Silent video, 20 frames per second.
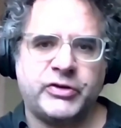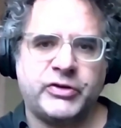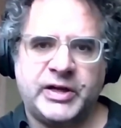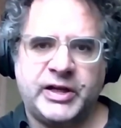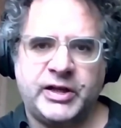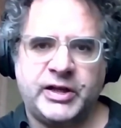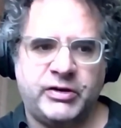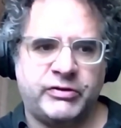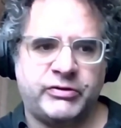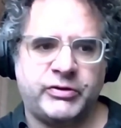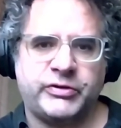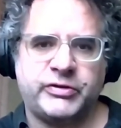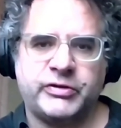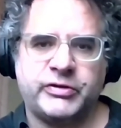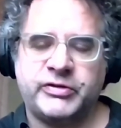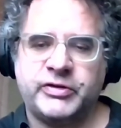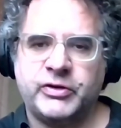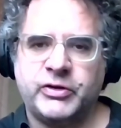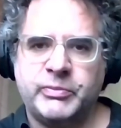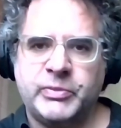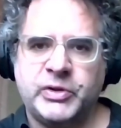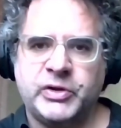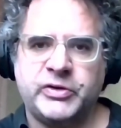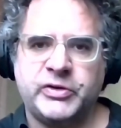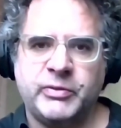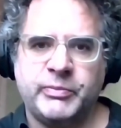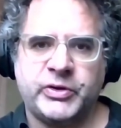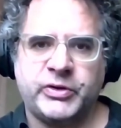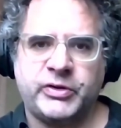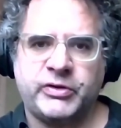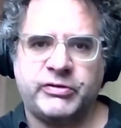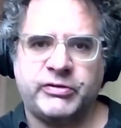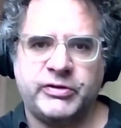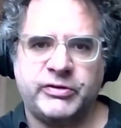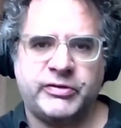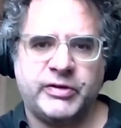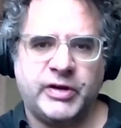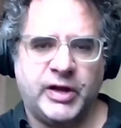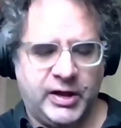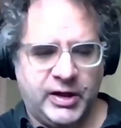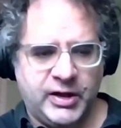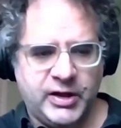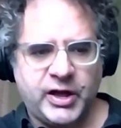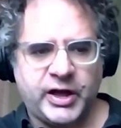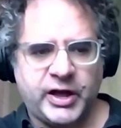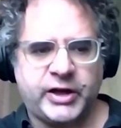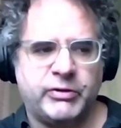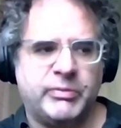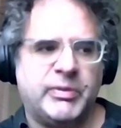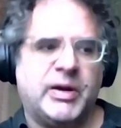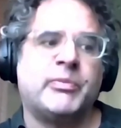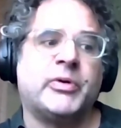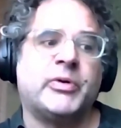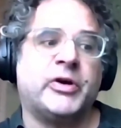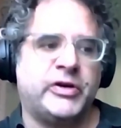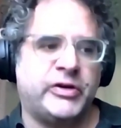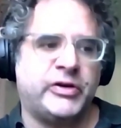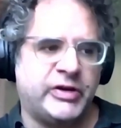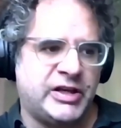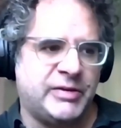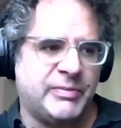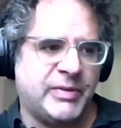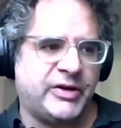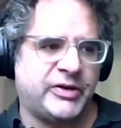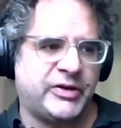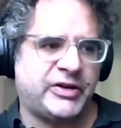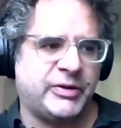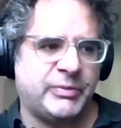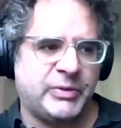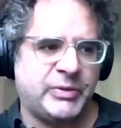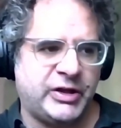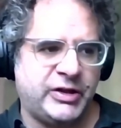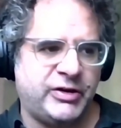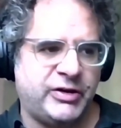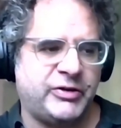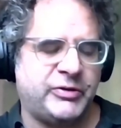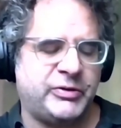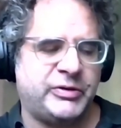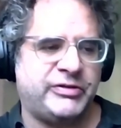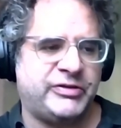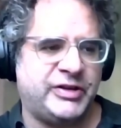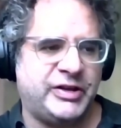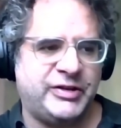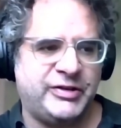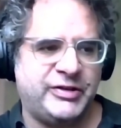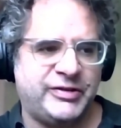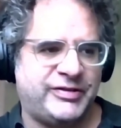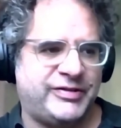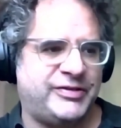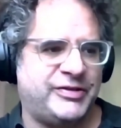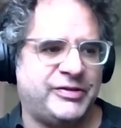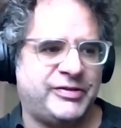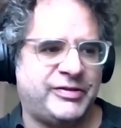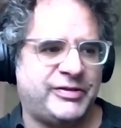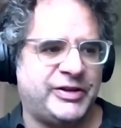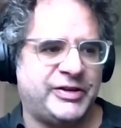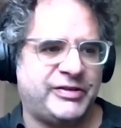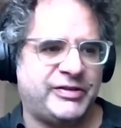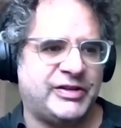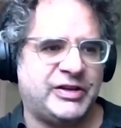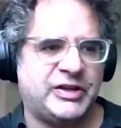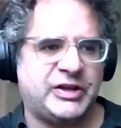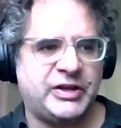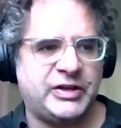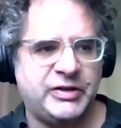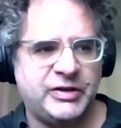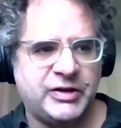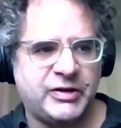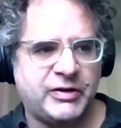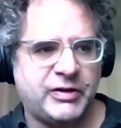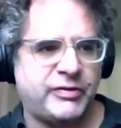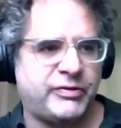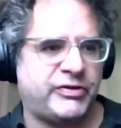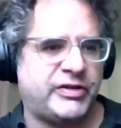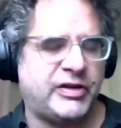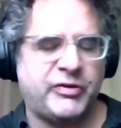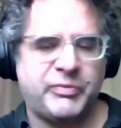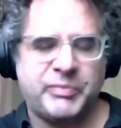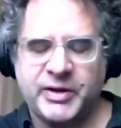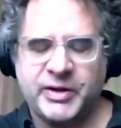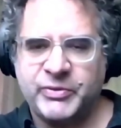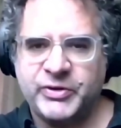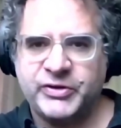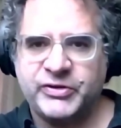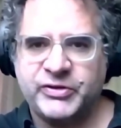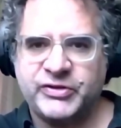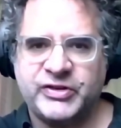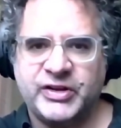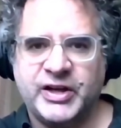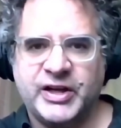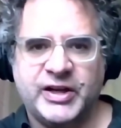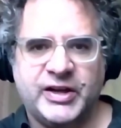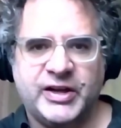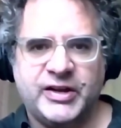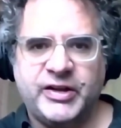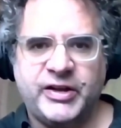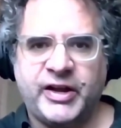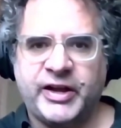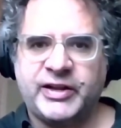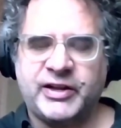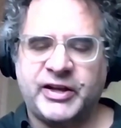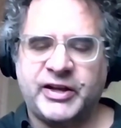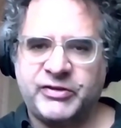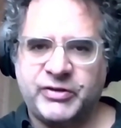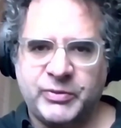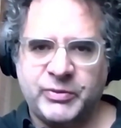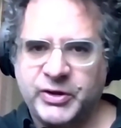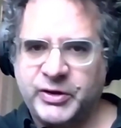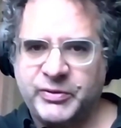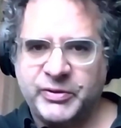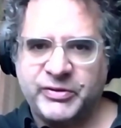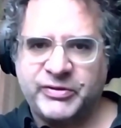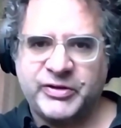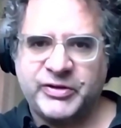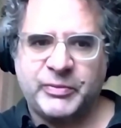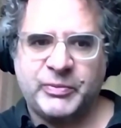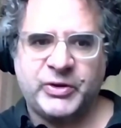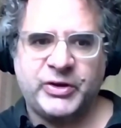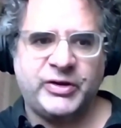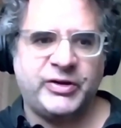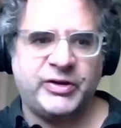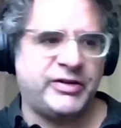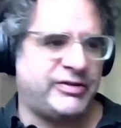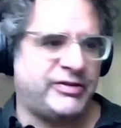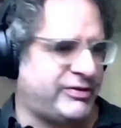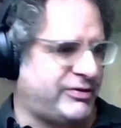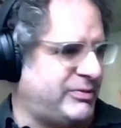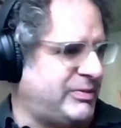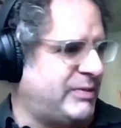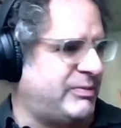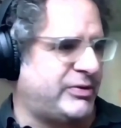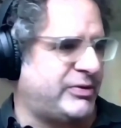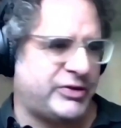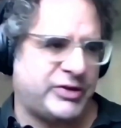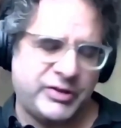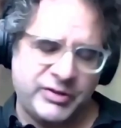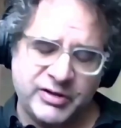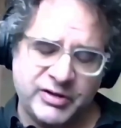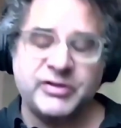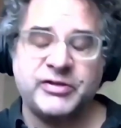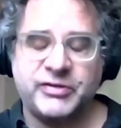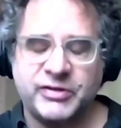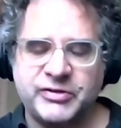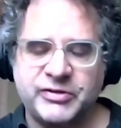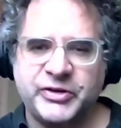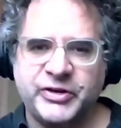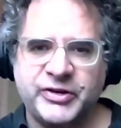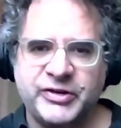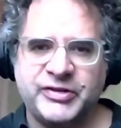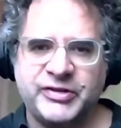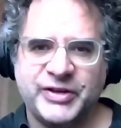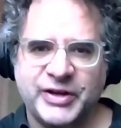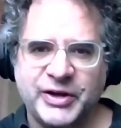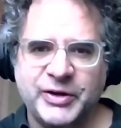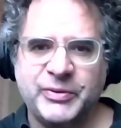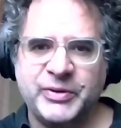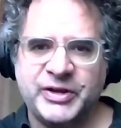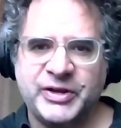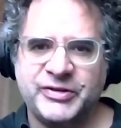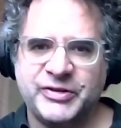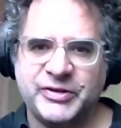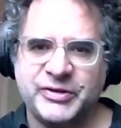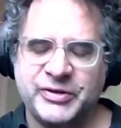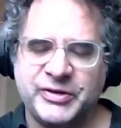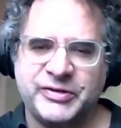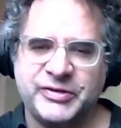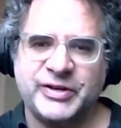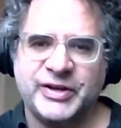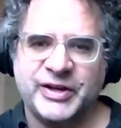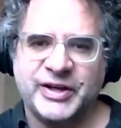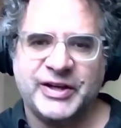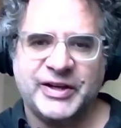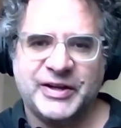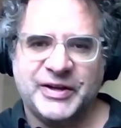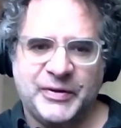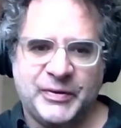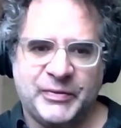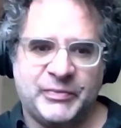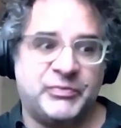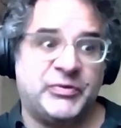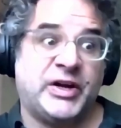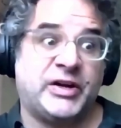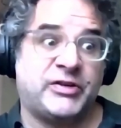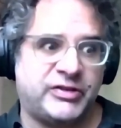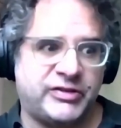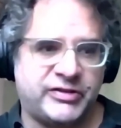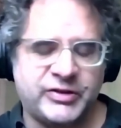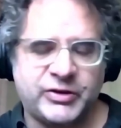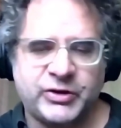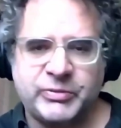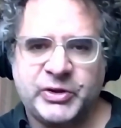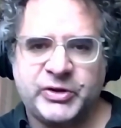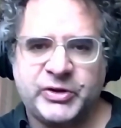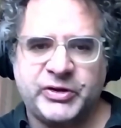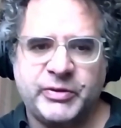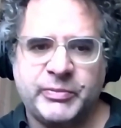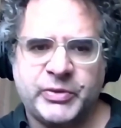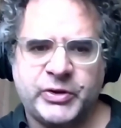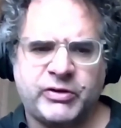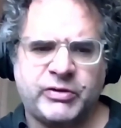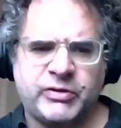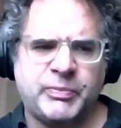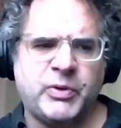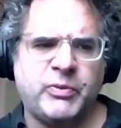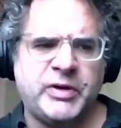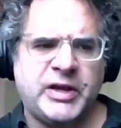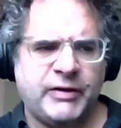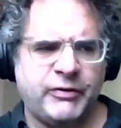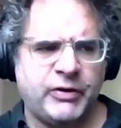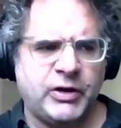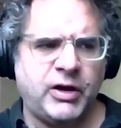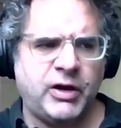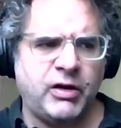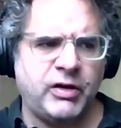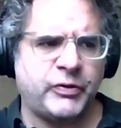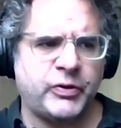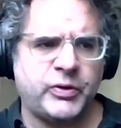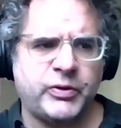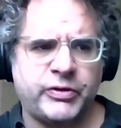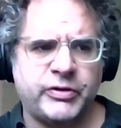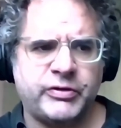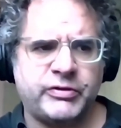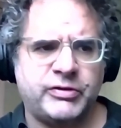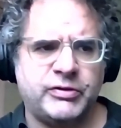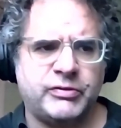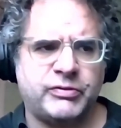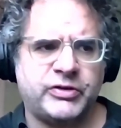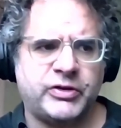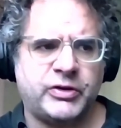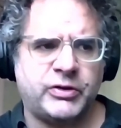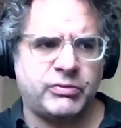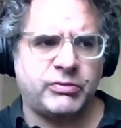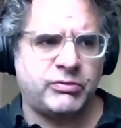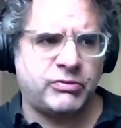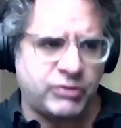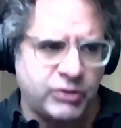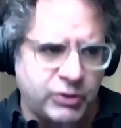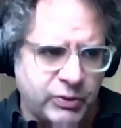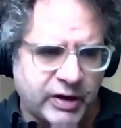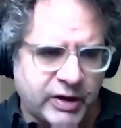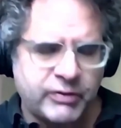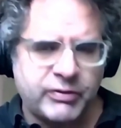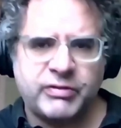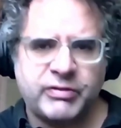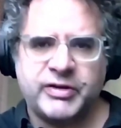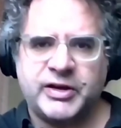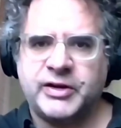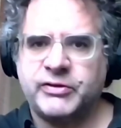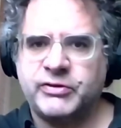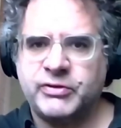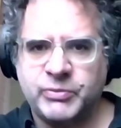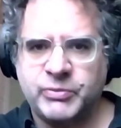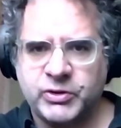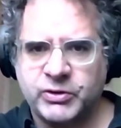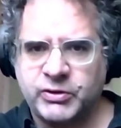Durrant has also sold a million books. She's, I can remember her email coming in. I always say this, just like saying, you know, I've self published. I'd like to work with someone. I just remember thinking, this is good. We can do this. Now she sold a million books, but we have a lot of authors who've sold 200,000